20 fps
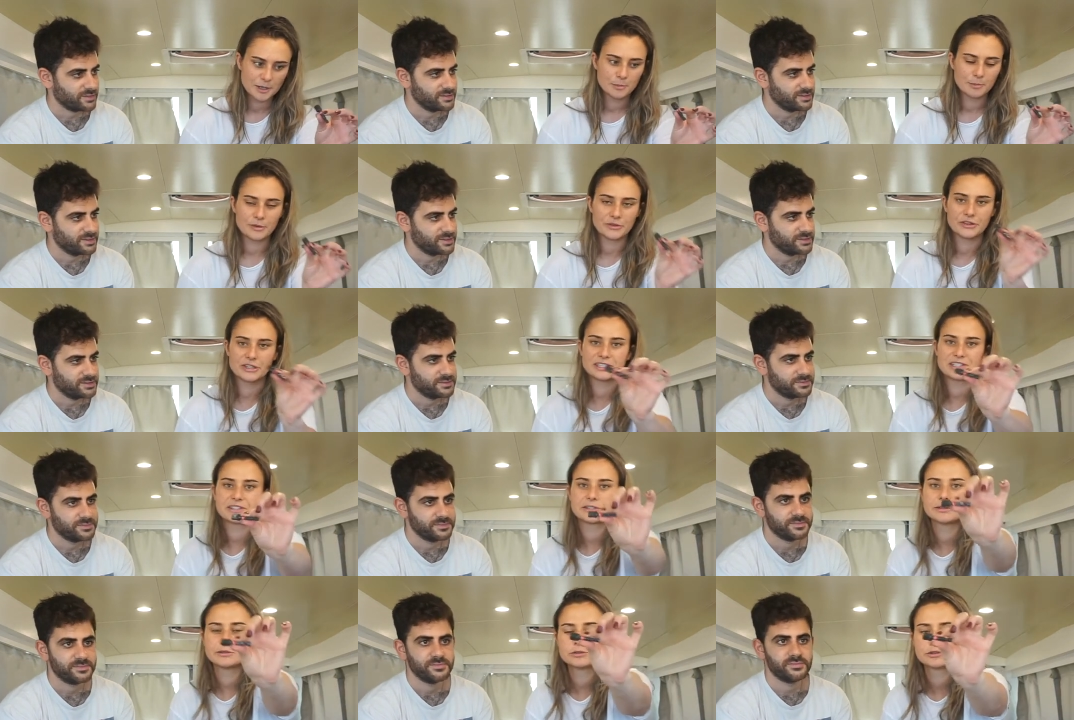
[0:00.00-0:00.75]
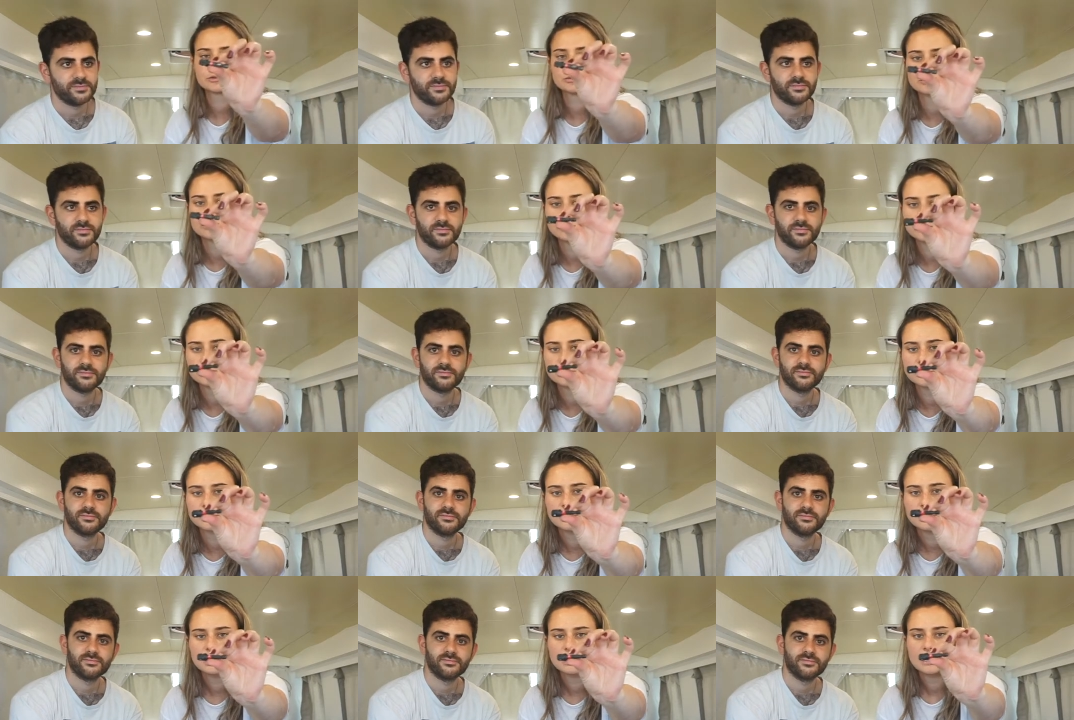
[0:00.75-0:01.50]
Speaker 1: but this little
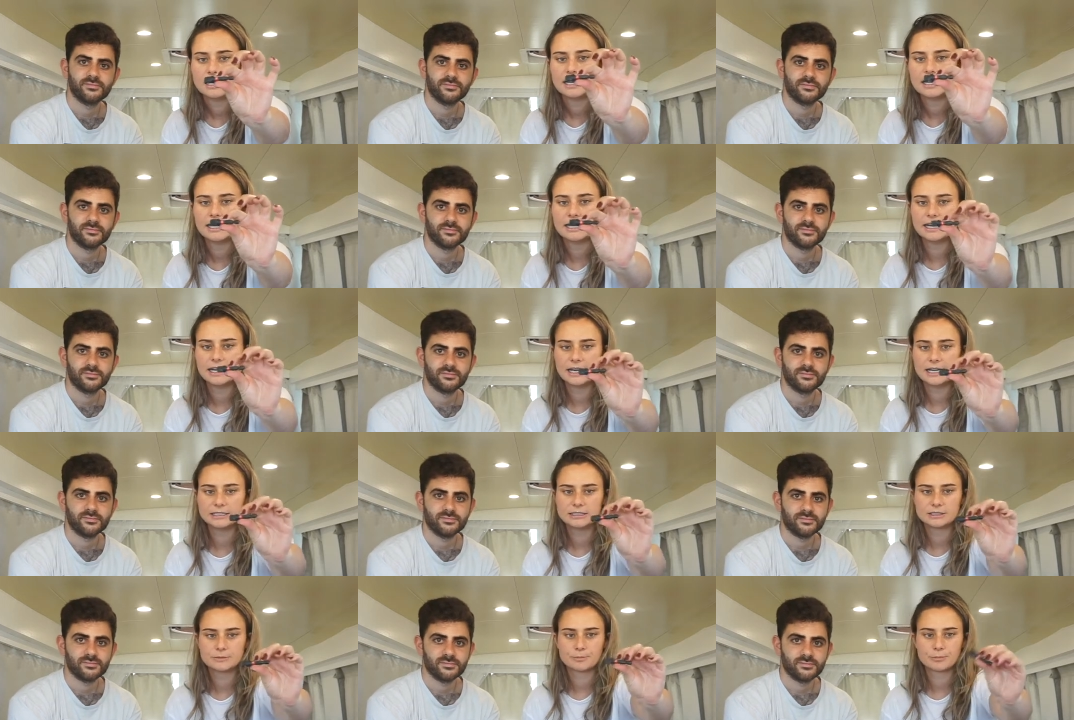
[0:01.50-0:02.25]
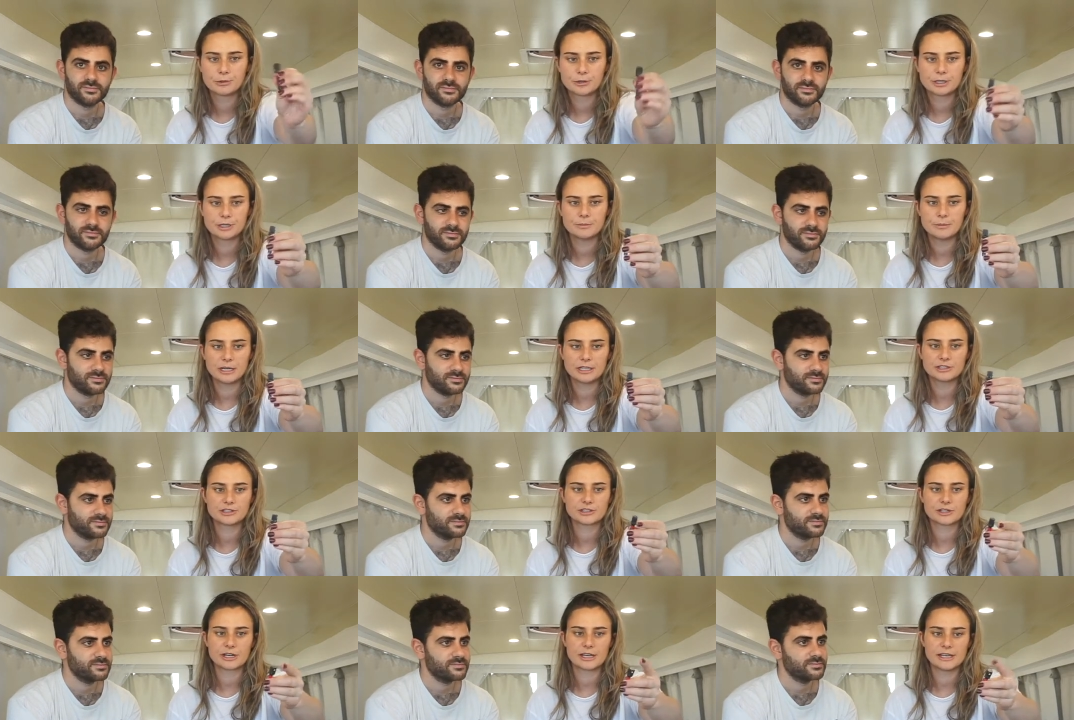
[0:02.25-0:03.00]
tool and pretty
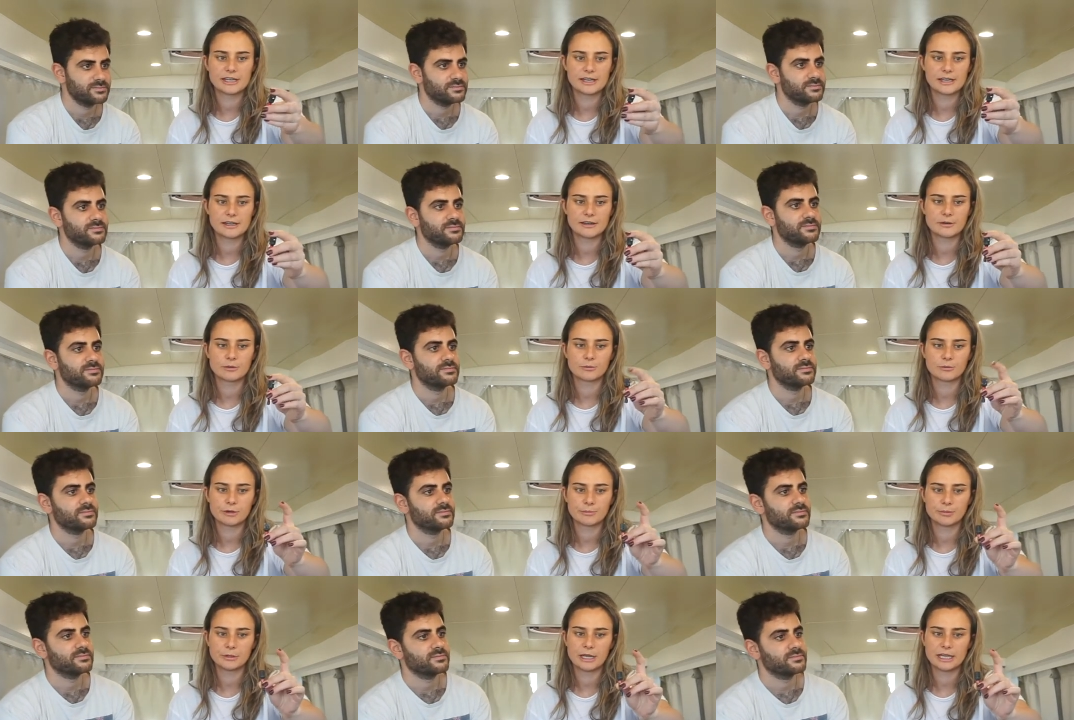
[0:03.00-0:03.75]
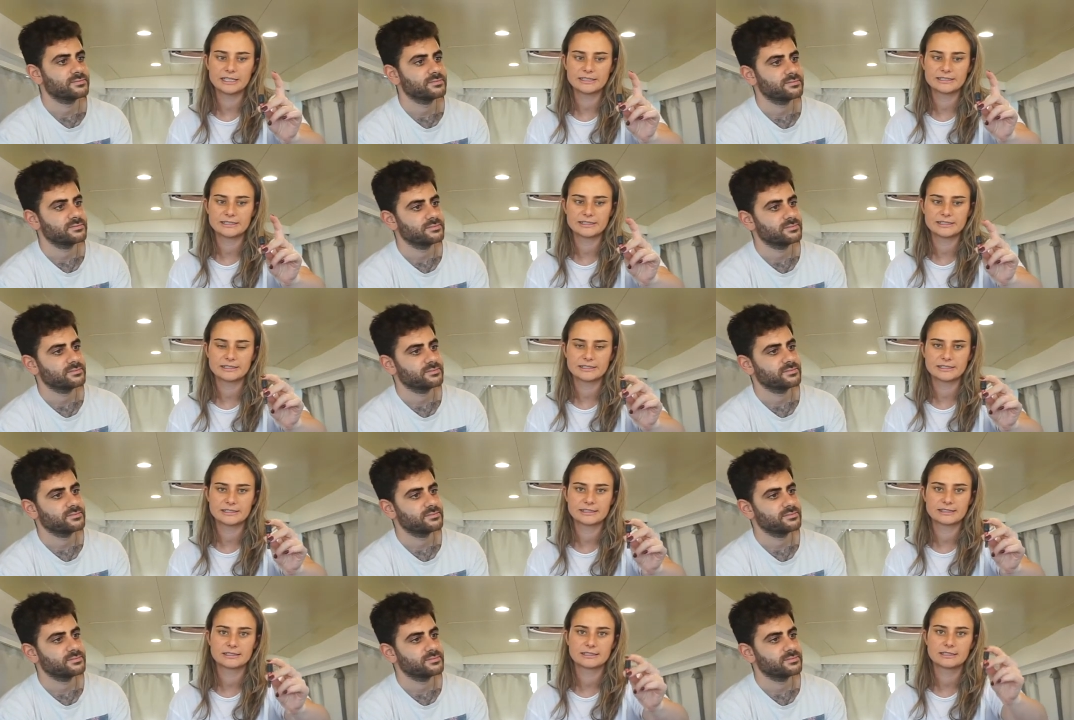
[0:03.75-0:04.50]
much it
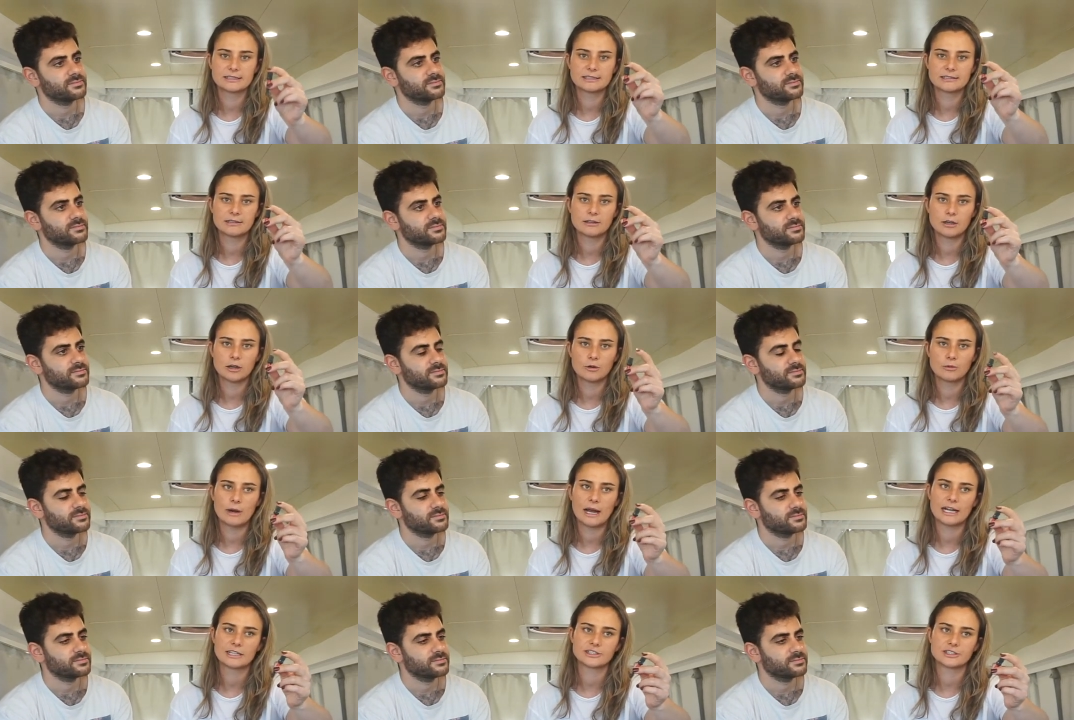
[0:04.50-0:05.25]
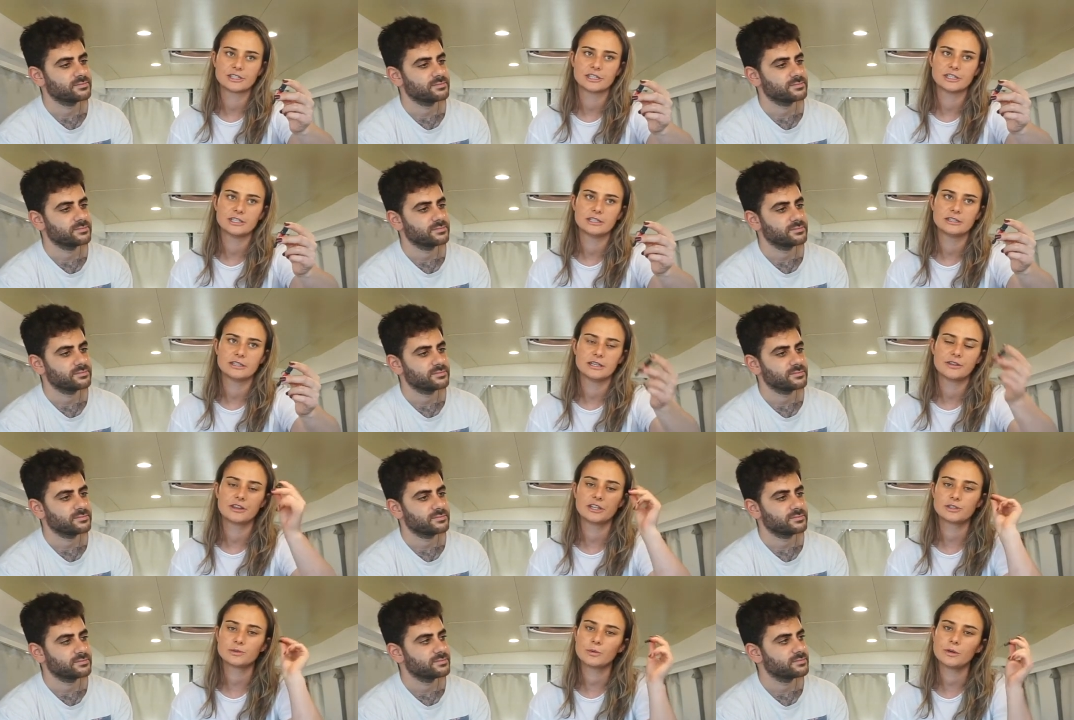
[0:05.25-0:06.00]
replaces a ratchet.
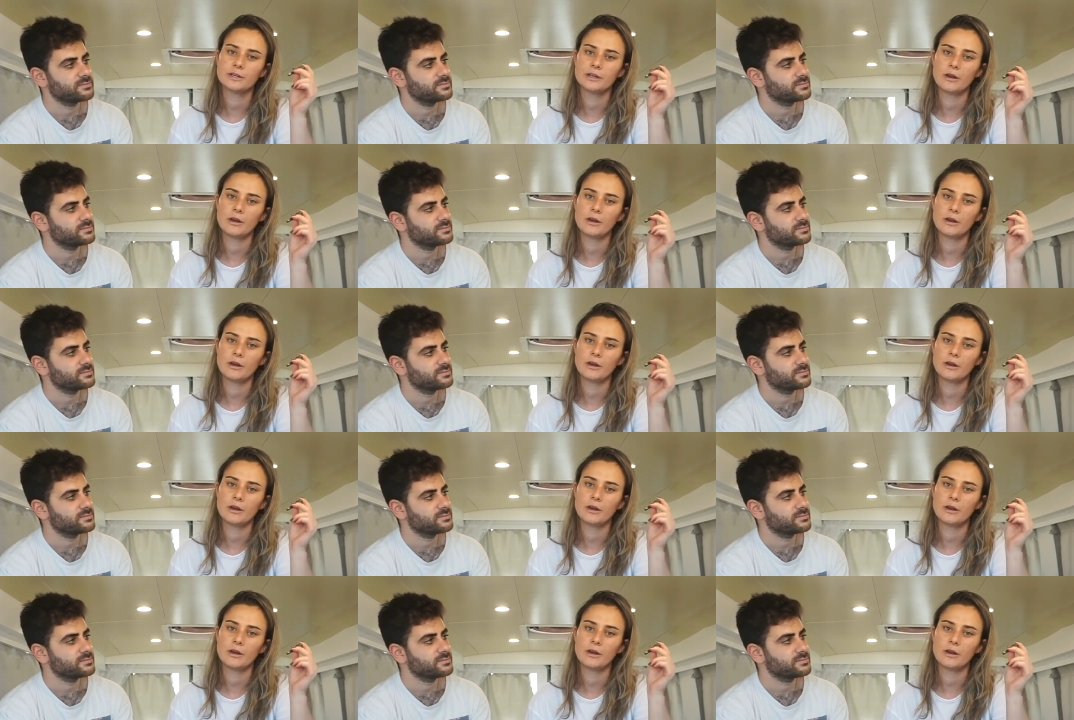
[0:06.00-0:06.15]
This one